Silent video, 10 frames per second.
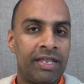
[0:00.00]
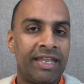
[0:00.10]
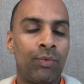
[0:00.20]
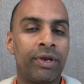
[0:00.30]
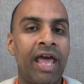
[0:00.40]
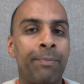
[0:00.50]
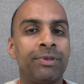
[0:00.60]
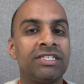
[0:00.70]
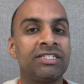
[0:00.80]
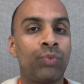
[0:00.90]
Now, what
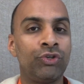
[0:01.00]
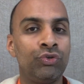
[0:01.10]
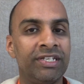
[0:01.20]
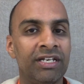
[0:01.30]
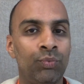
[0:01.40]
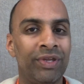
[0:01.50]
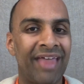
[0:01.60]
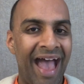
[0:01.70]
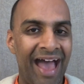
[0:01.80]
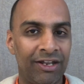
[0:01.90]
happens is when you deal
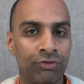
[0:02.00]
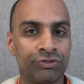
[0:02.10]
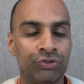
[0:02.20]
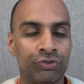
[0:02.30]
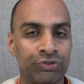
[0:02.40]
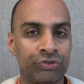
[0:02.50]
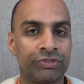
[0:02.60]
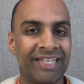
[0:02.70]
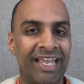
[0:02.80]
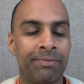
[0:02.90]
with adults your
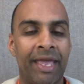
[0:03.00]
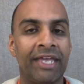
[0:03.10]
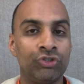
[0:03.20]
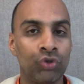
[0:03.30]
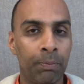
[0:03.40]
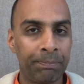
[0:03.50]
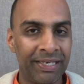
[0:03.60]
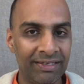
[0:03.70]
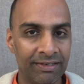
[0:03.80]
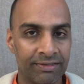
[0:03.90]
same age, your
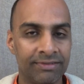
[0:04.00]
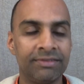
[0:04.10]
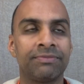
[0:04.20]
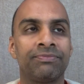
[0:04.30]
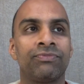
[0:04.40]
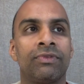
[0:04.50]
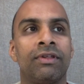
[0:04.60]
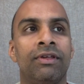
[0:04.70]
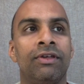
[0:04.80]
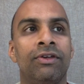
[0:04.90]
peers,
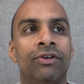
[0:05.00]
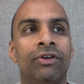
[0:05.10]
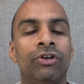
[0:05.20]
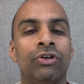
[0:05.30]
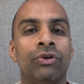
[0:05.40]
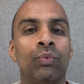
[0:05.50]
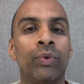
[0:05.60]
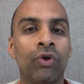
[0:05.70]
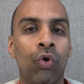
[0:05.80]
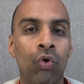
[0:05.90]

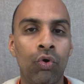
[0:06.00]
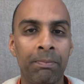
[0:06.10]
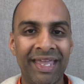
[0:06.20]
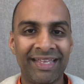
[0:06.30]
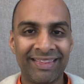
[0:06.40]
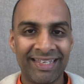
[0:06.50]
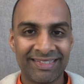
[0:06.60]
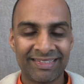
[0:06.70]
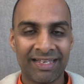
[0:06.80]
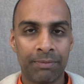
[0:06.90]
we all make the
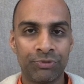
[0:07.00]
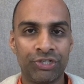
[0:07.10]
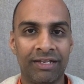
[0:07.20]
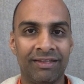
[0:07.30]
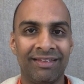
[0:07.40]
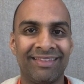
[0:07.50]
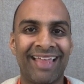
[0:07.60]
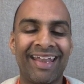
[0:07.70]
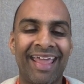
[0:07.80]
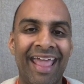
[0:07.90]
assumption
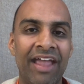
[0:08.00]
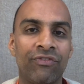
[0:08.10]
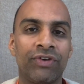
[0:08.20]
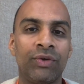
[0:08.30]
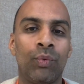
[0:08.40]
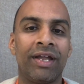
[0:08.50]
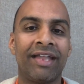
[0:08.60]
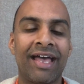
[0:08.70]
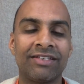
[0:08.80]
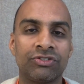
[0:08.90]
that everyone
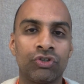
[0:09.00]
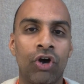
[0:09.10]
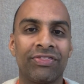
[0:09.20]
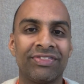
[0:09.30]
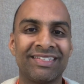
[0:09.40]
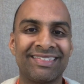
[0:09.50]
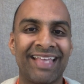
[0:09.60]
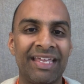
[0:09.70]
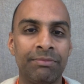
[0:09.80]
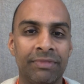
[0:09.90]
has got the
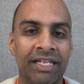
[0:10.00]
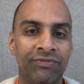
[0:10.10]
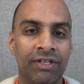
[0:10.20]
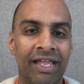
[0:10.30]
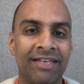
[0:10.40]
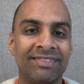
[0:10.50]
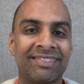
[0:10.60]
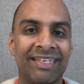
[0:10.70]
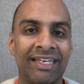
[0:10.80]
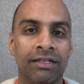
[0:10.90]
same level as
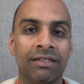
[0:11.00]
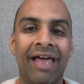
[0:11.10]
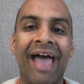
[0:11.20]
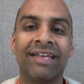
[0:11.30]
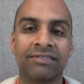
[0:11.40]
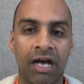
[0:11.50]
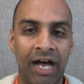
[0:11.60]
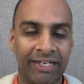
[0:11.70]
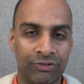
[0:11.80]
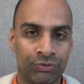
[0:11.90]
skill as
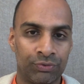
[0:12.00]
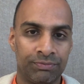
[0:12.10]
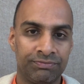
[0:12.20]
I do.